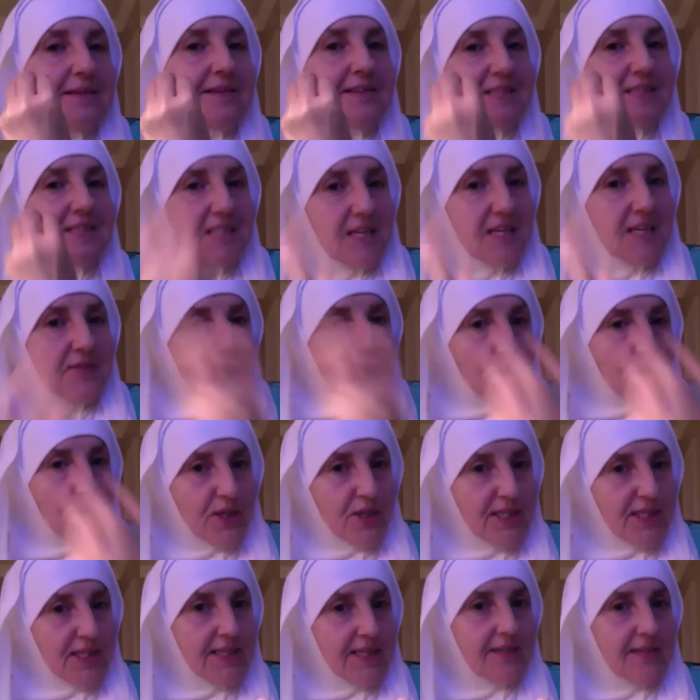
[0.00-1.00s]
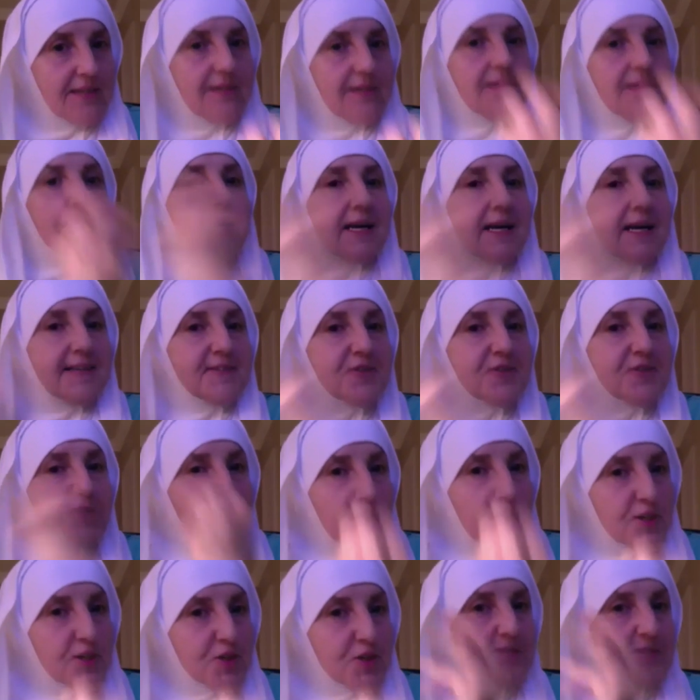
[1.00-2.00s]
Defraud,
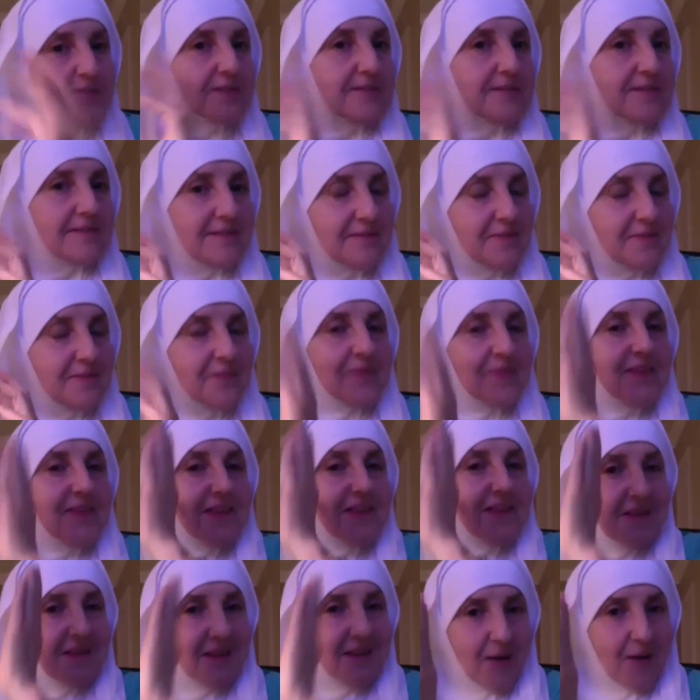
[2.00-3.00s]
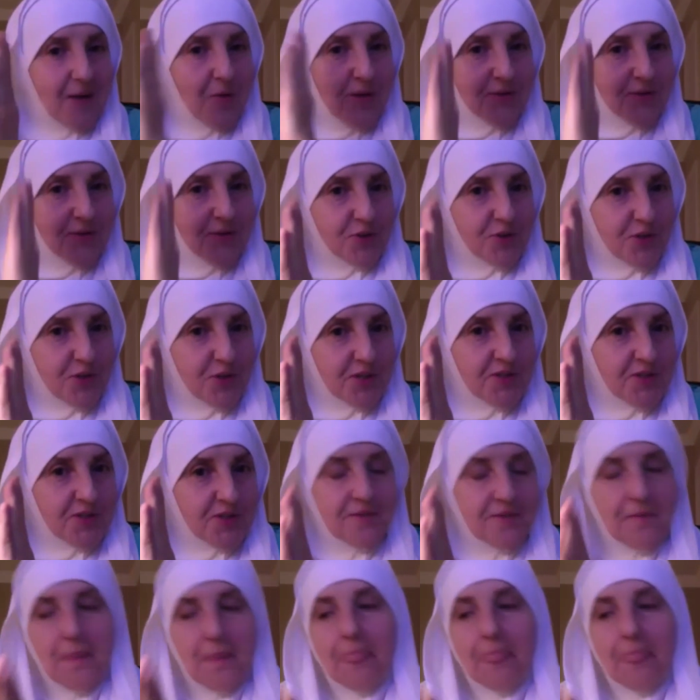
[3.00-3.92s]
unjust, 1 to 6.